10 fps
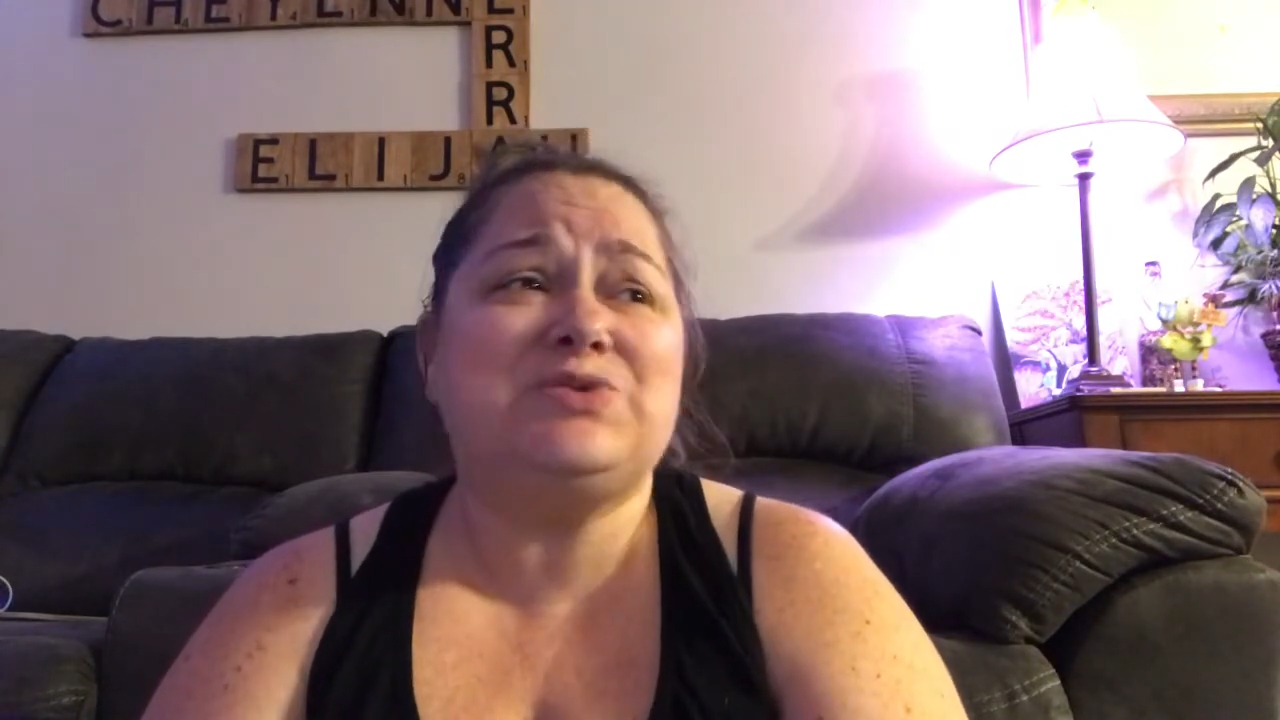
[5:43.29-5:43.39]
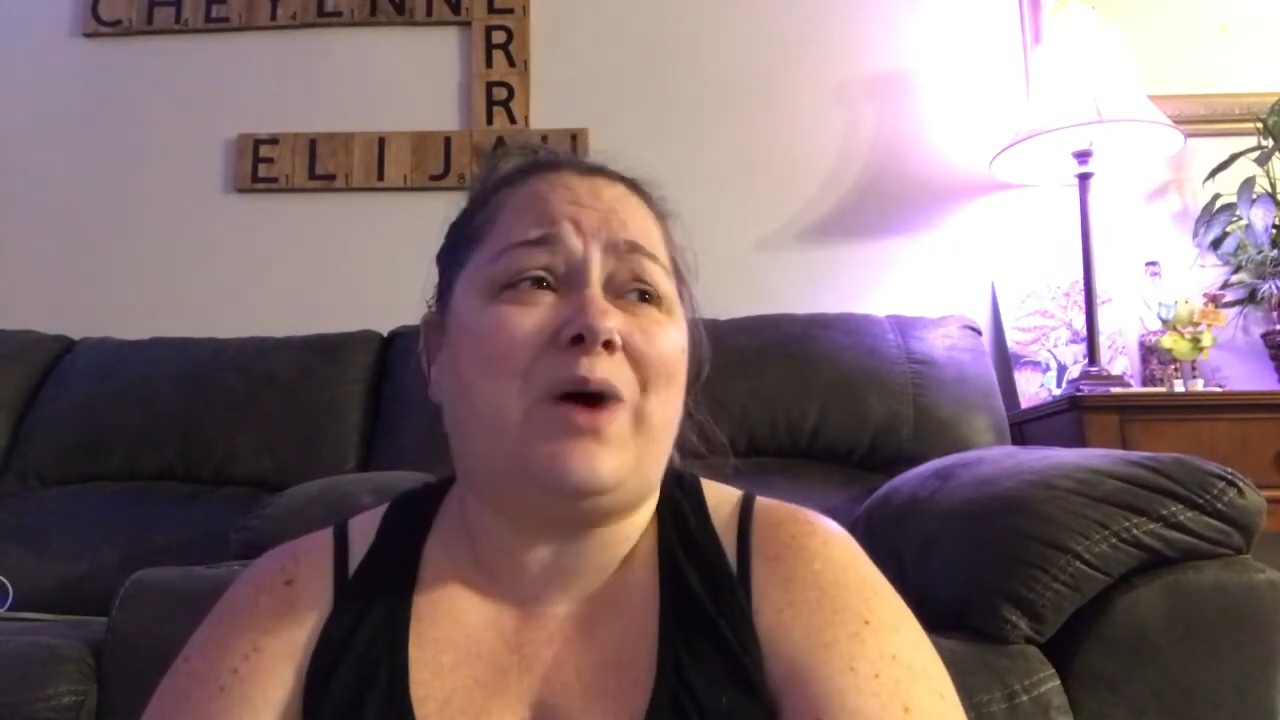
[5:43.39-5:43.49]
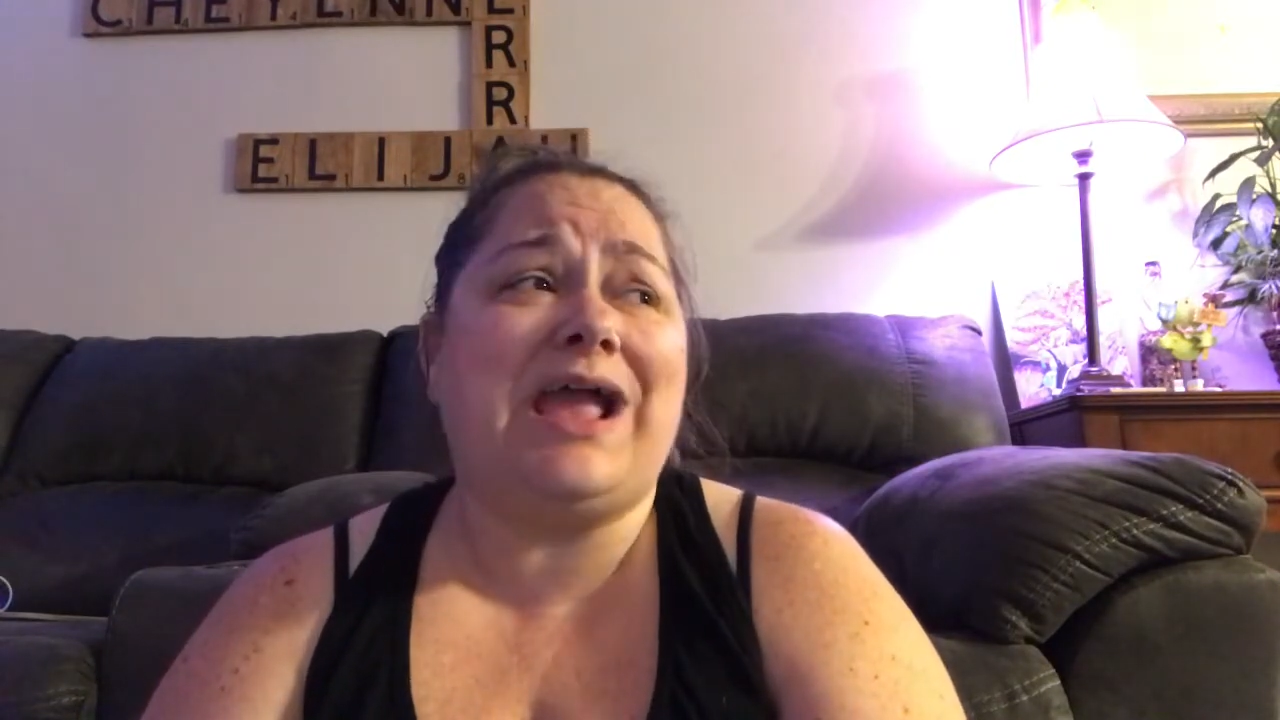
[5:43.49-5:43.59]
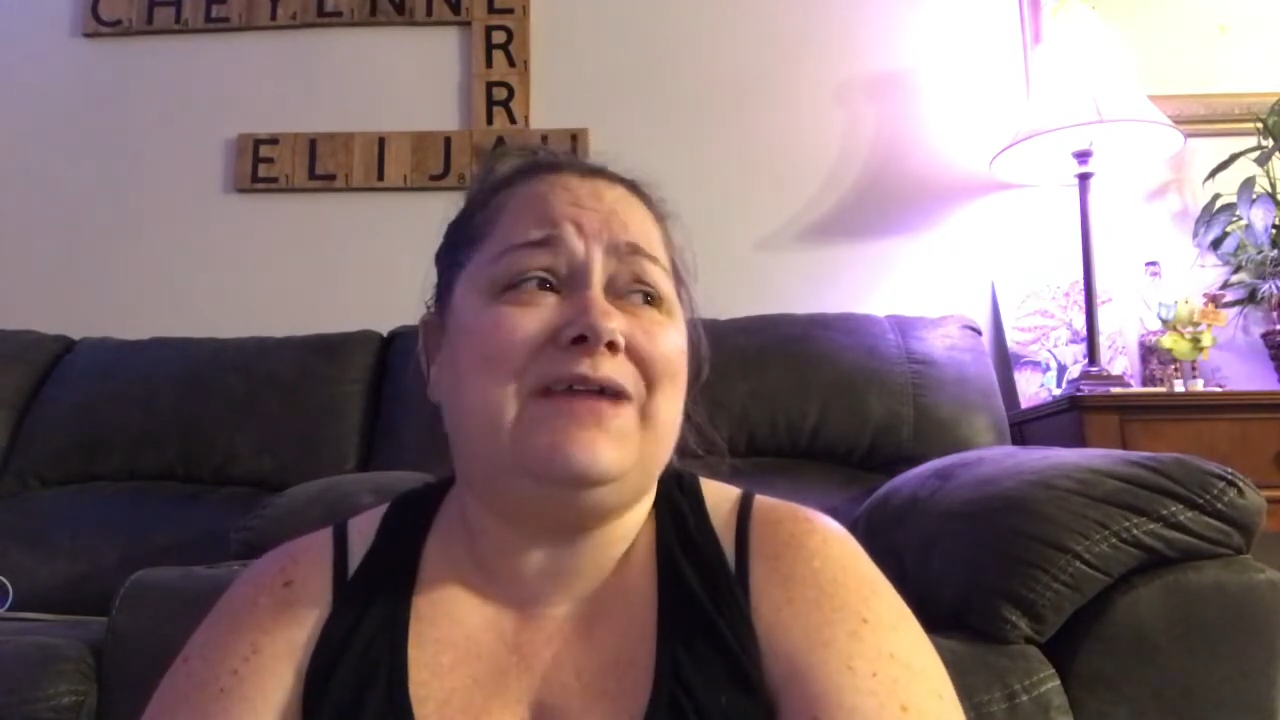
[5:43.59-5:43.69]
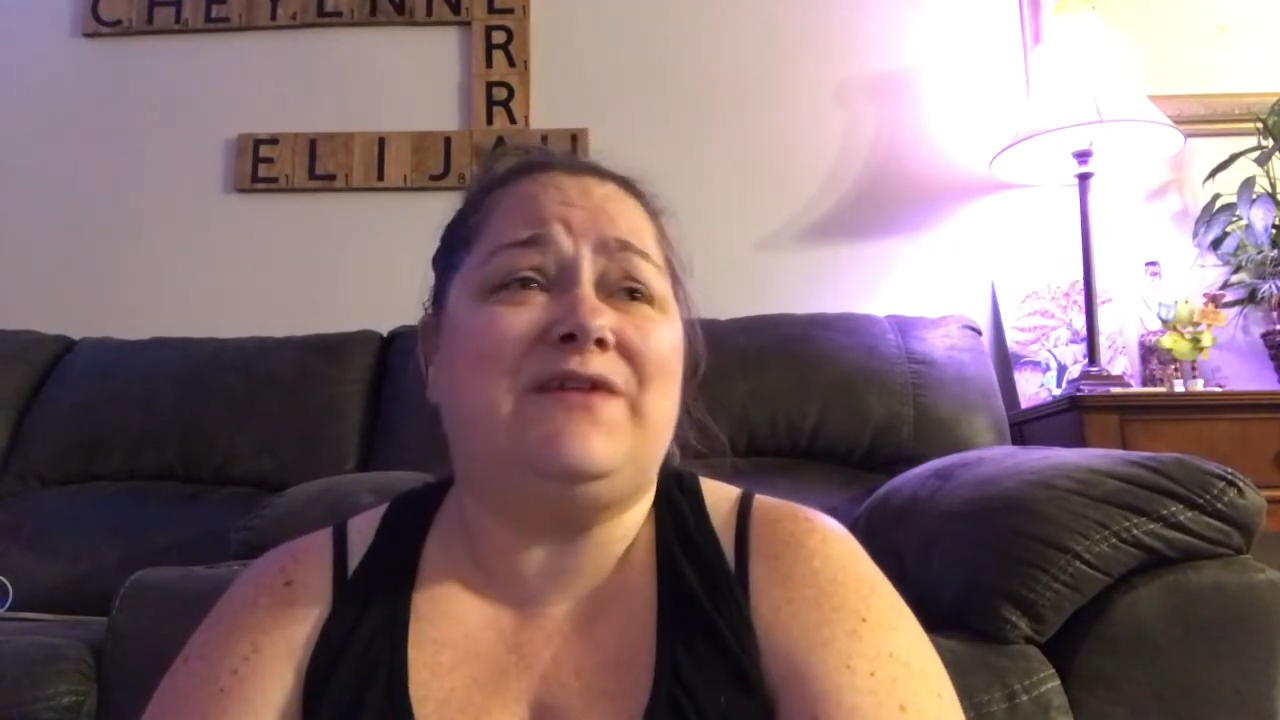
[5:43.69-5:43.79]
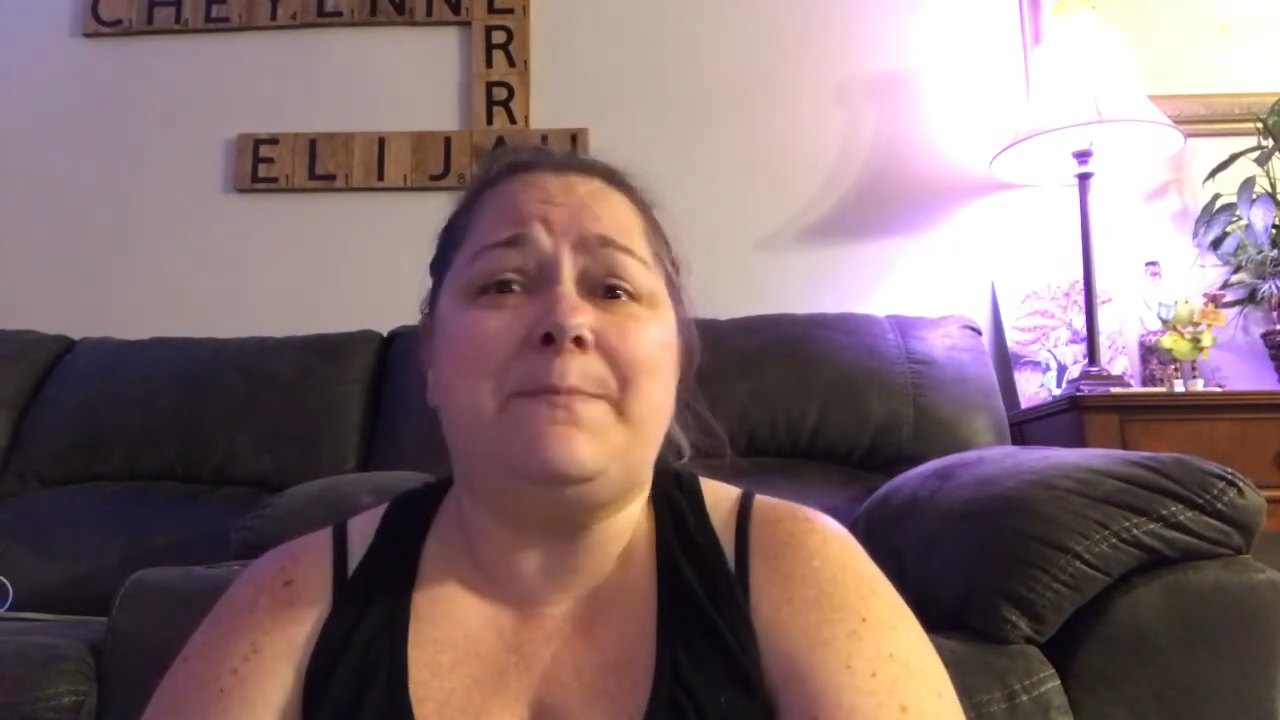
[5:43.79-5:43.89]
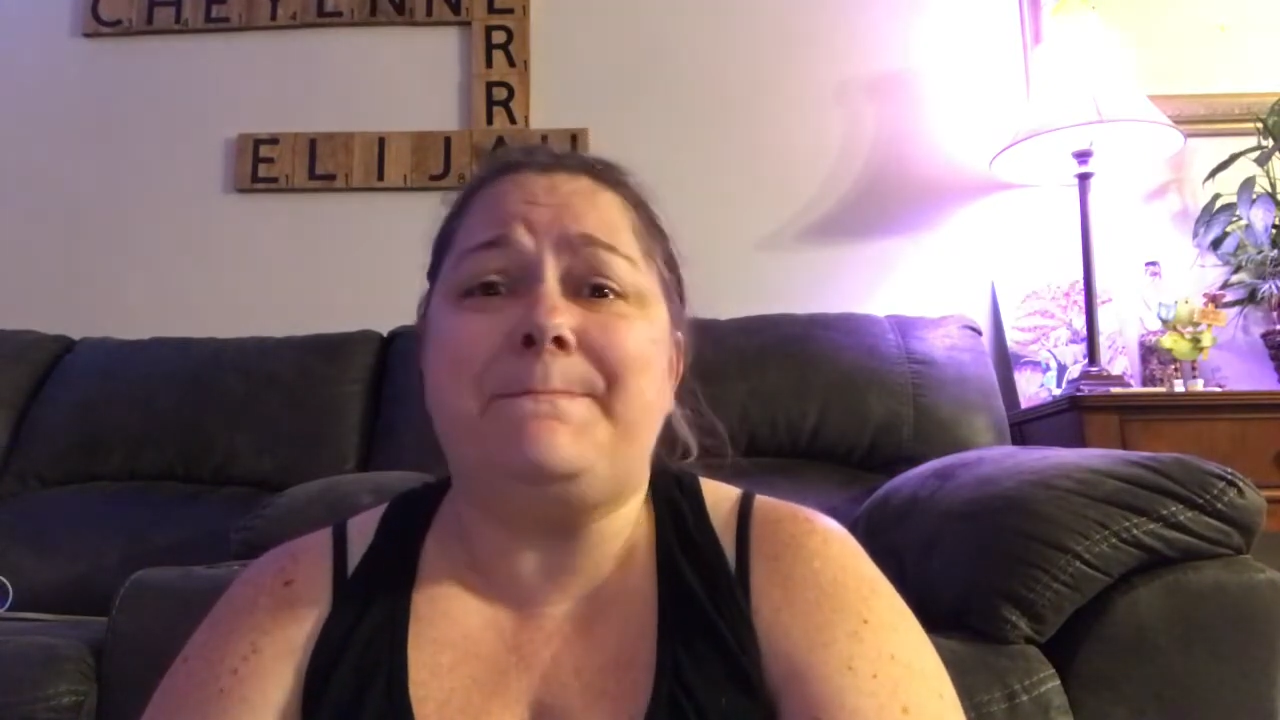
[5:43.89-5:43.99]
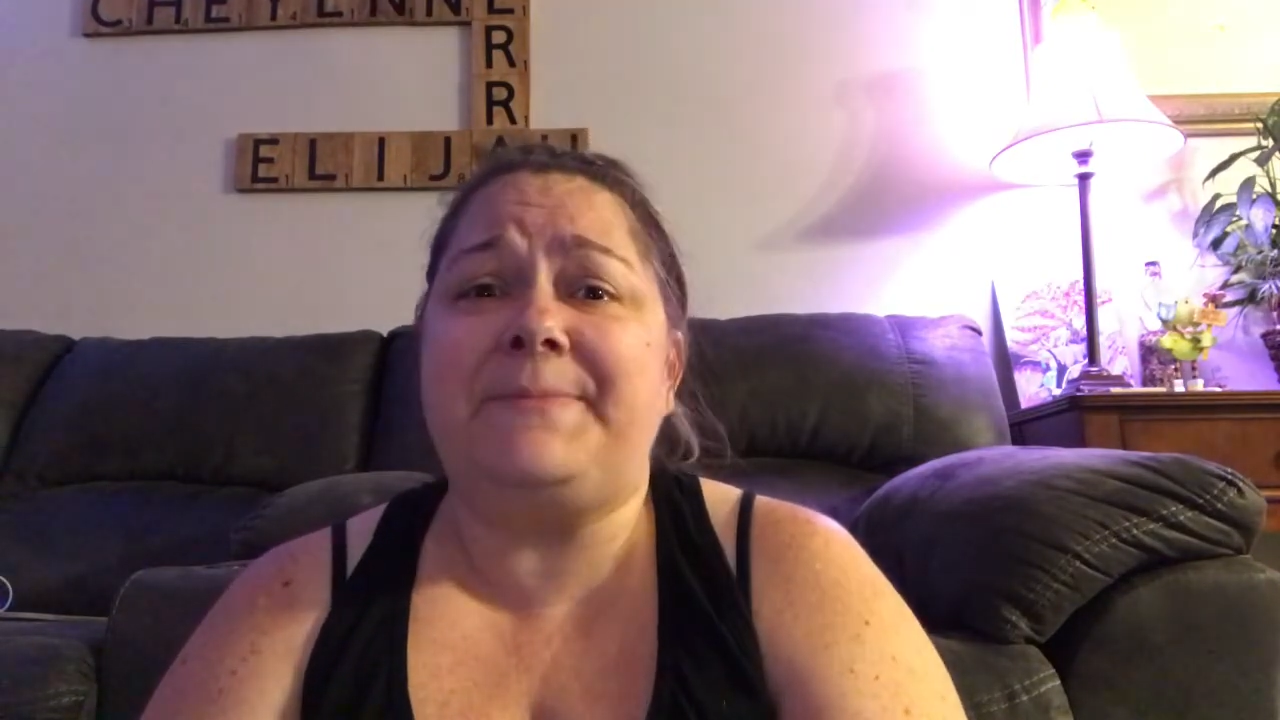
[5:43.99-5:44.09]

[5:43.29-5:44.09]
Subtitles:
why I even